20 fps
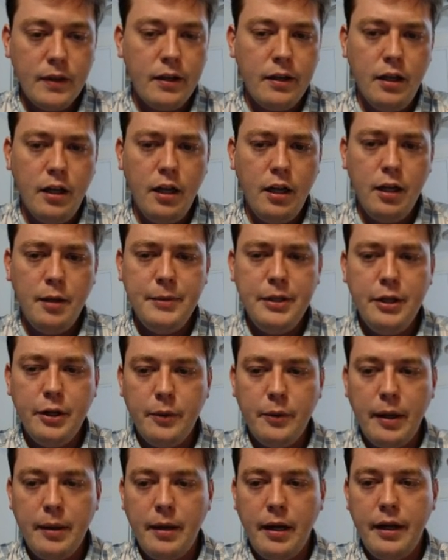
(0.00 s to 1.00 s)

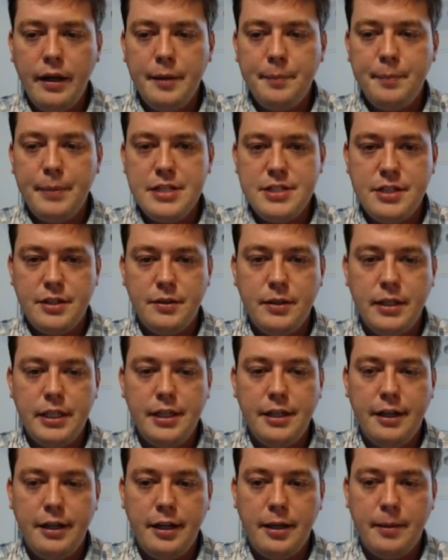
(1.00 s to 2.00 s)
I
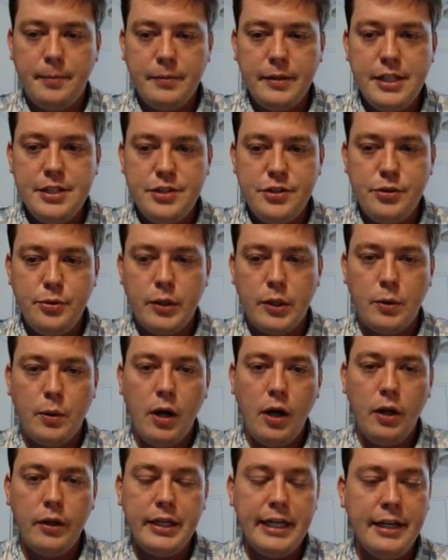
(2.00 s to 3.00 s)
basically leads to
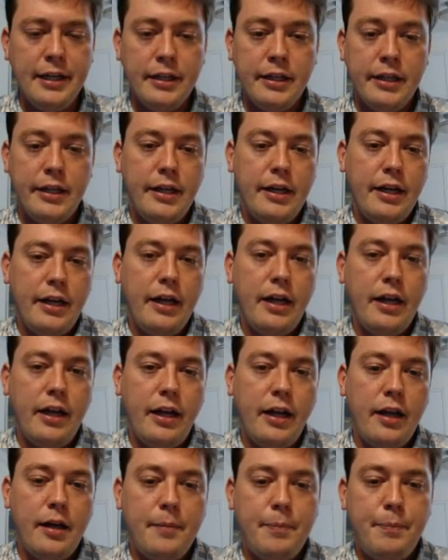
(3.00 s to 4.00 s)
equality.
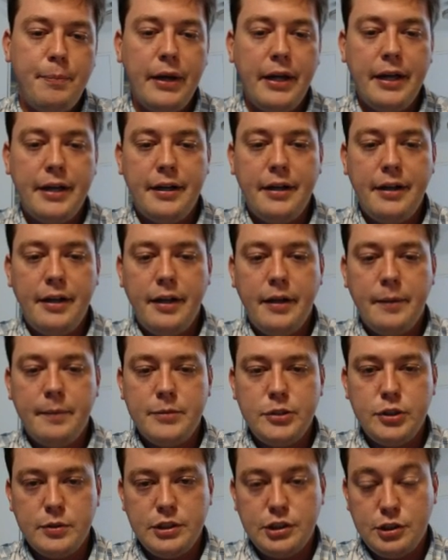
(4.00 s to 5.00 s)

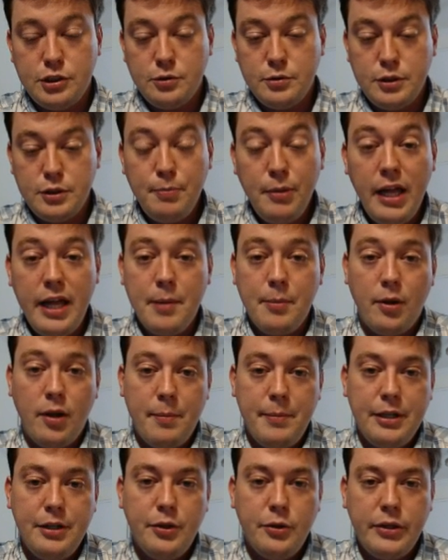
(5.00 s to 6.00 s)
So it's playable.
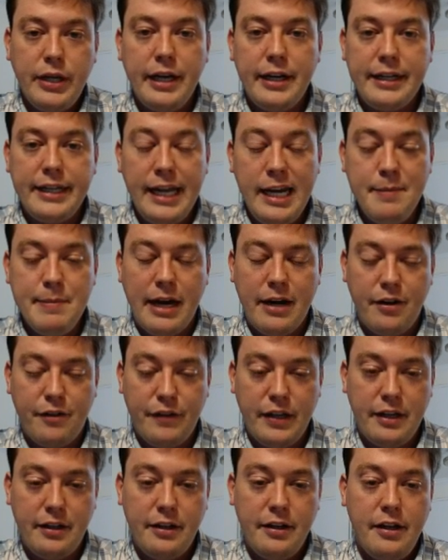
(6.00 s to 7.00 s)
I mean, you'll get a game out
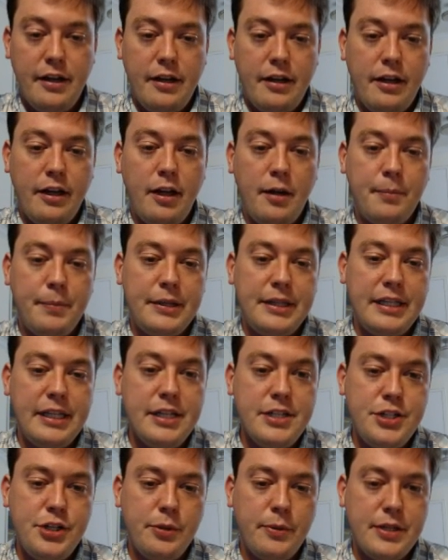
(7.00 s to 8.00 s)
of it. But
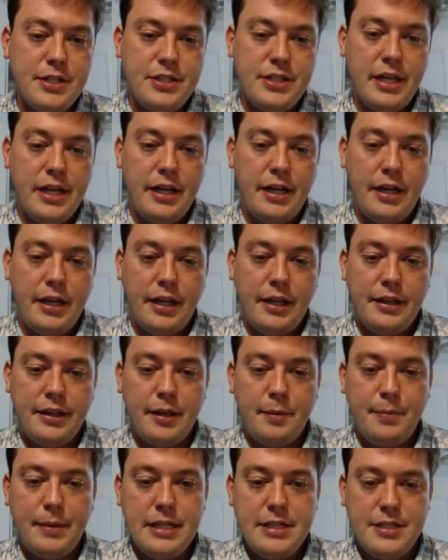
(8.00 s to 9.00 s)
the issue is that
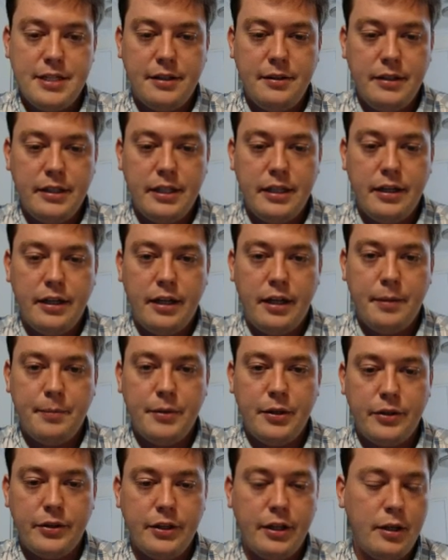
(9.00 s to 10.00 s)
that basically
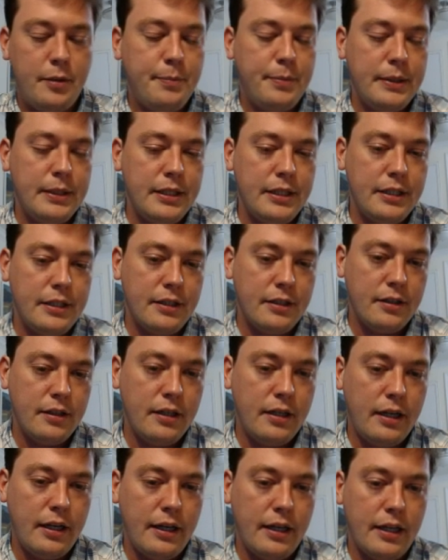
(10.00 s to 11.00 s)
you're gonna be
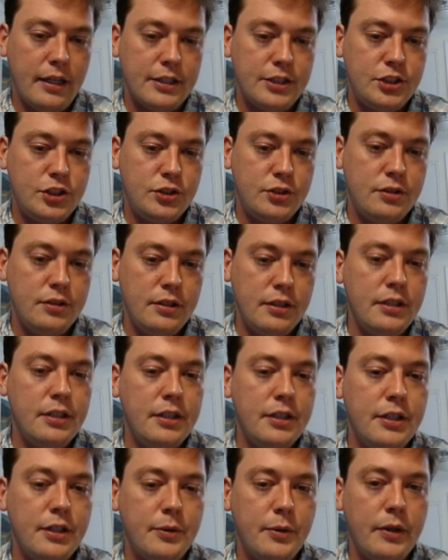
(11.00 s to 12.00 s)

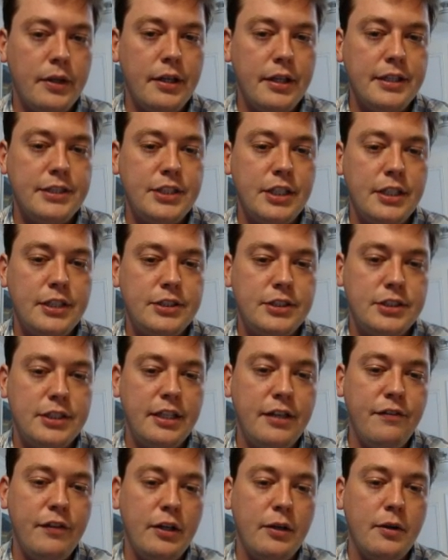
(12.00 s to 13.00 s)
it's
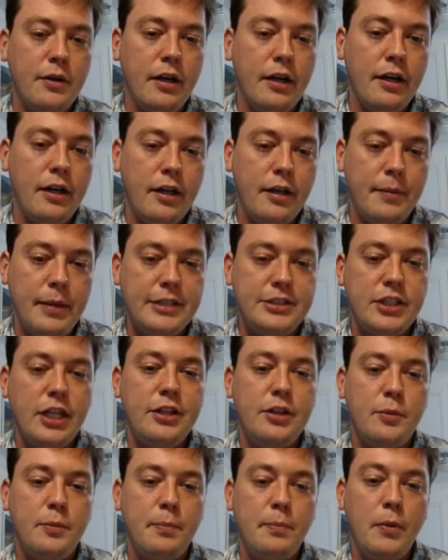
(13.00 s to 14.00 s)
giving it's
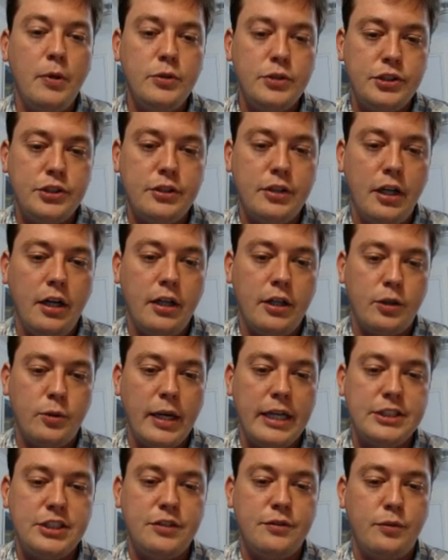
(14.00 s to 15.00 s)
not the most
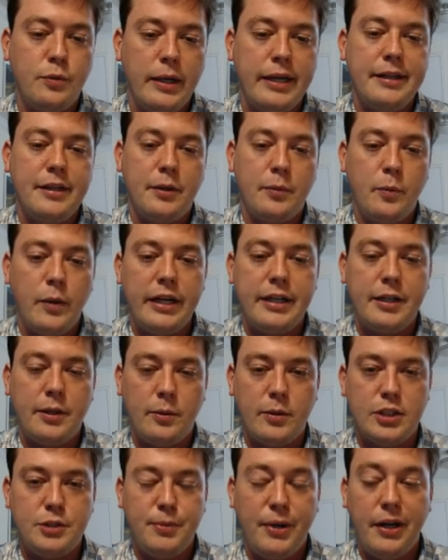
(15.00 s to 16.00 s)
aggressive way that white
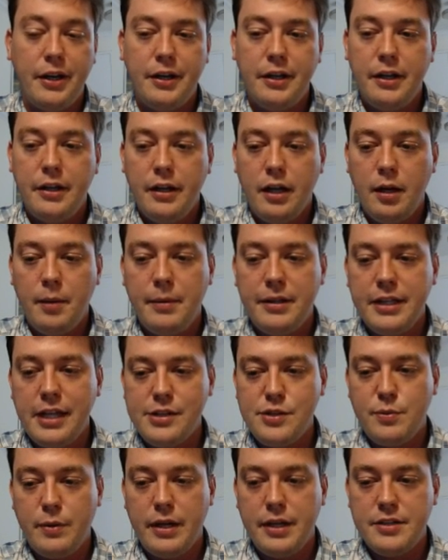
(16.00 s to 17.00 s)
can respond, and
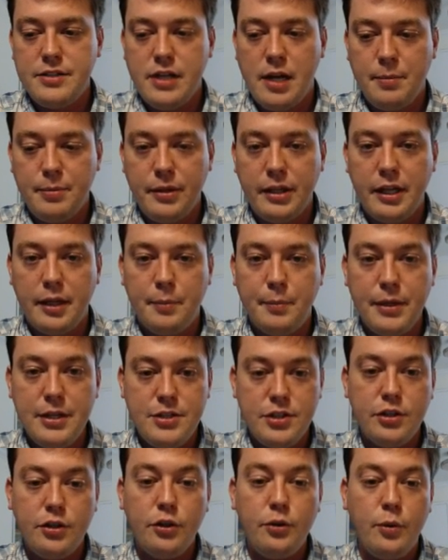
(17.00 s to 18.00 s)
that's why it's not played. But
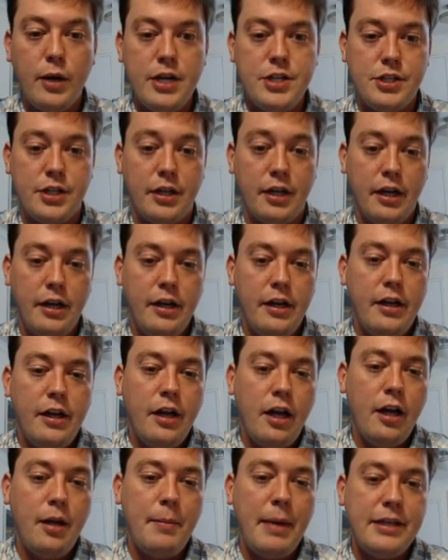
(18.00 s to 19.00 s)
it's a good question.
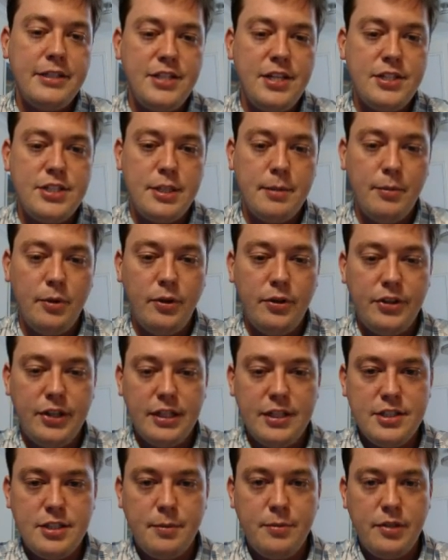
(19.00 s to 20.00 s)
I see similar
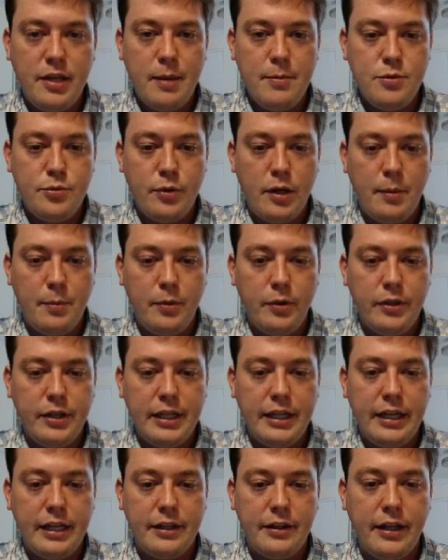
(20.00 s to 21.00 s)
things sometimes when I'm
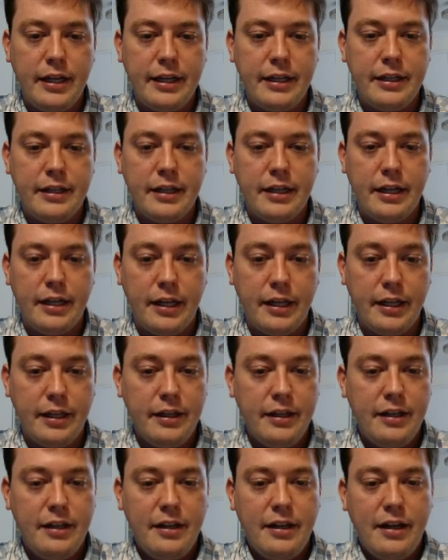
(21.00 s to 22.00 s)
looking at like I
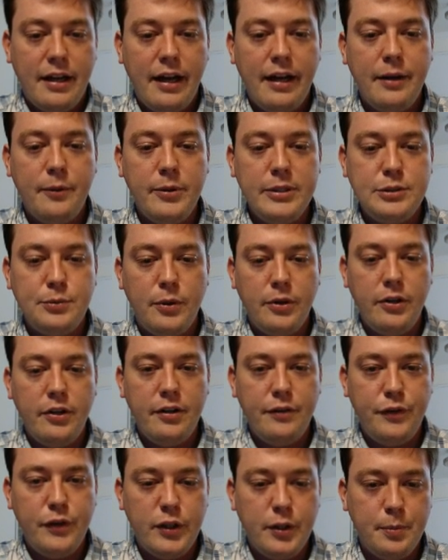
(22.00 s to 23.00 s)
always
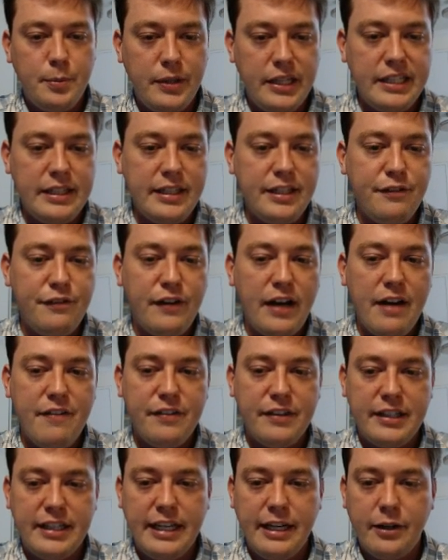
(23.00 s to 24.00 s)
wondered if you could play
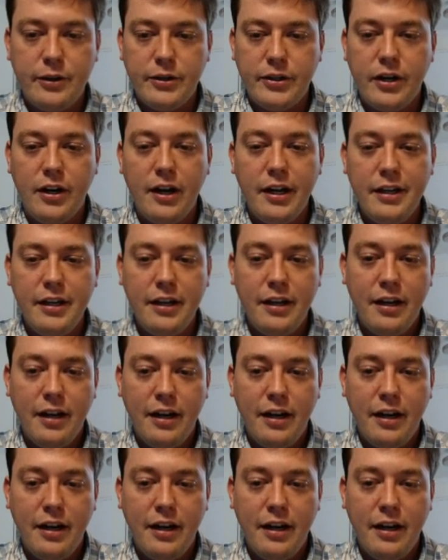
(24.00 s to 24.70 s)
e5 in the Caro-Kann